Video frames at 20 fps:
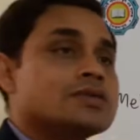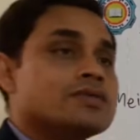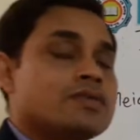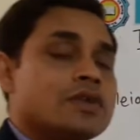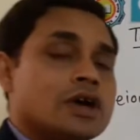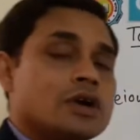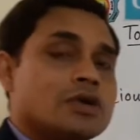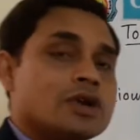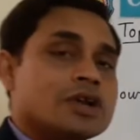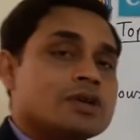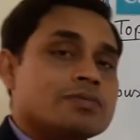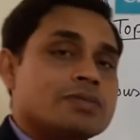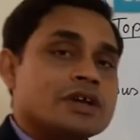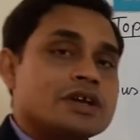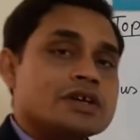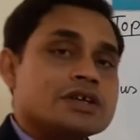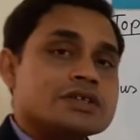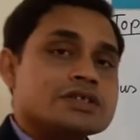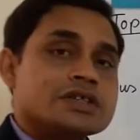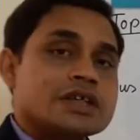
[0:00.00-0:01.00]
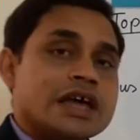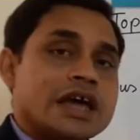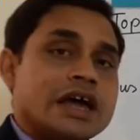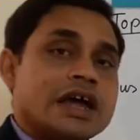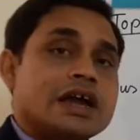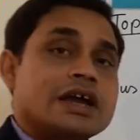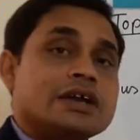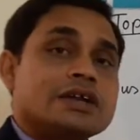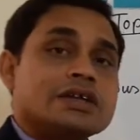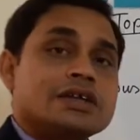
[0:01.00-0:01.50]
flowering plants,
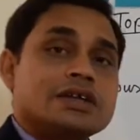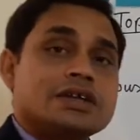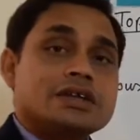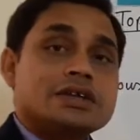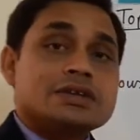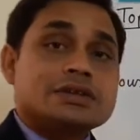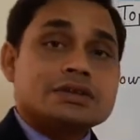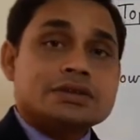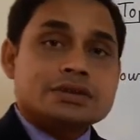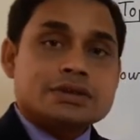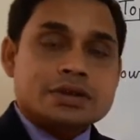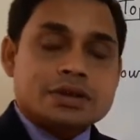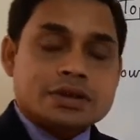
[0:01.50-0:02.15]
and in